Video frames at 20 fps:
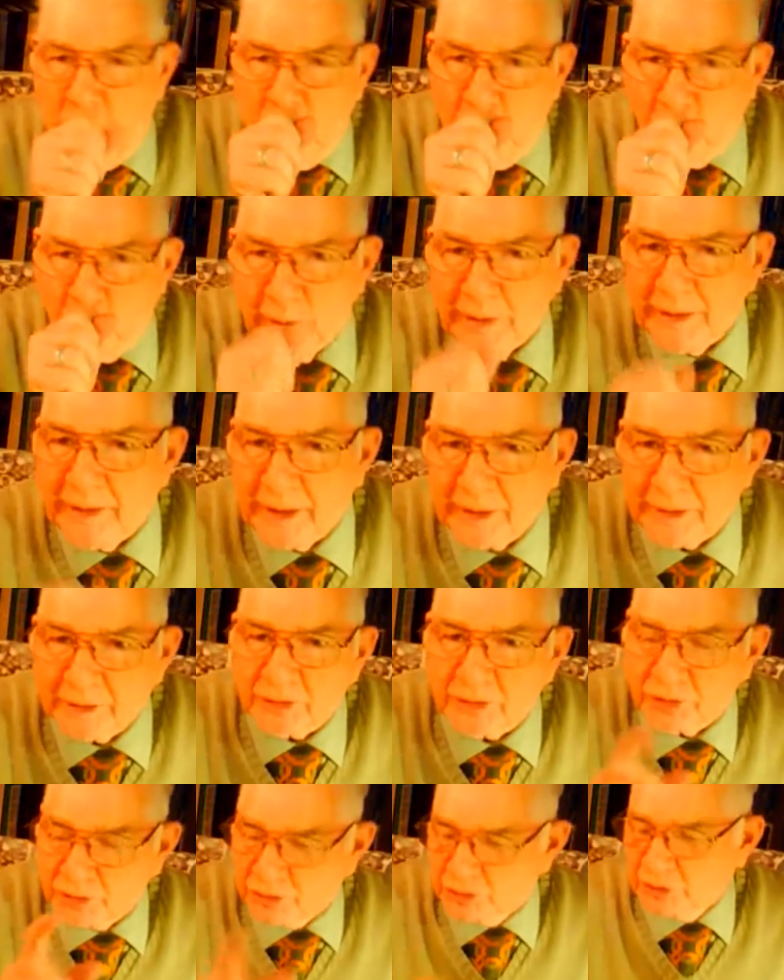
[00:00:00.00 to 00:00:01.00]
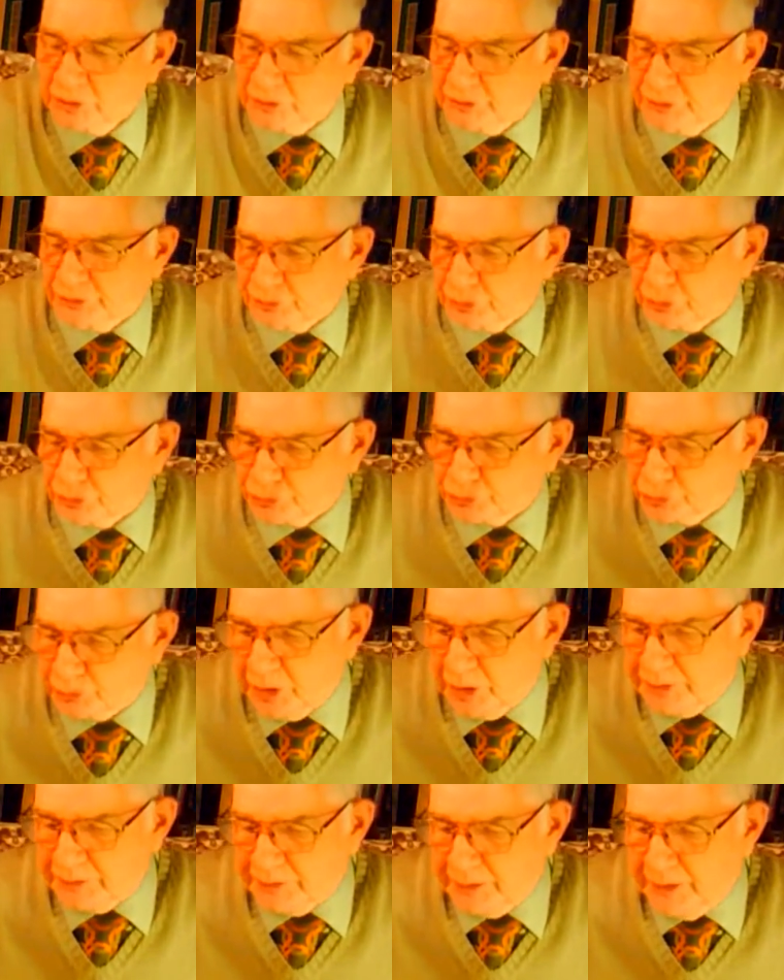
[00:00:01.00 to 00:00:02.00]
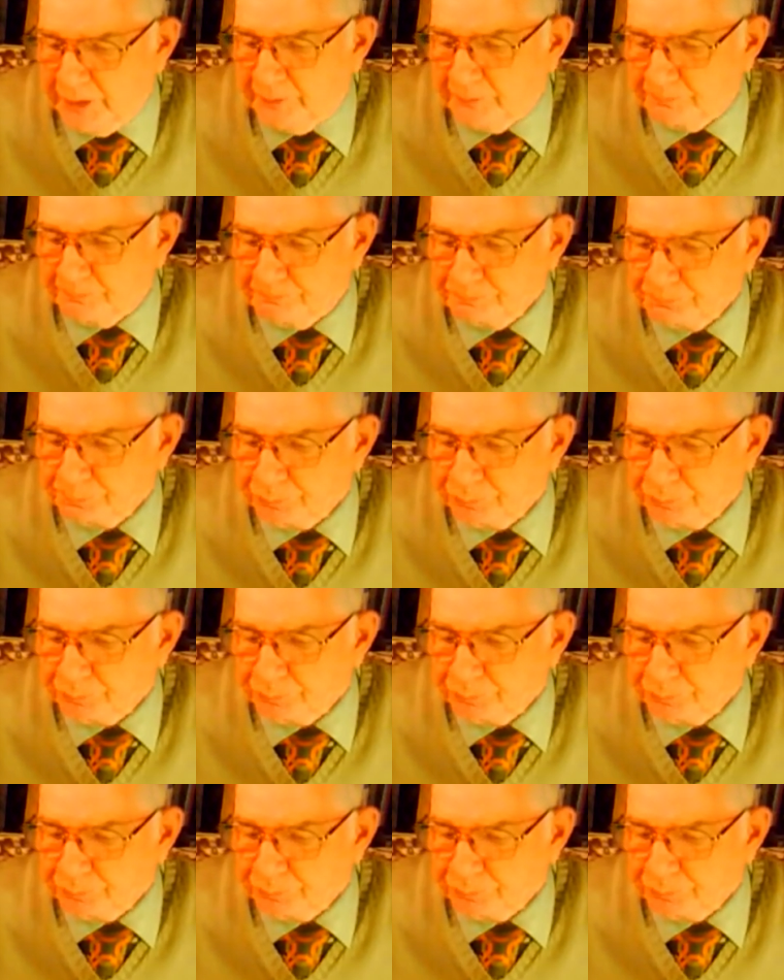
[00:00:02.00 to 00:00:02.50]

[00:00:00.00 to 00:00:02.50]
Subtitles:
We are going to look at those right now.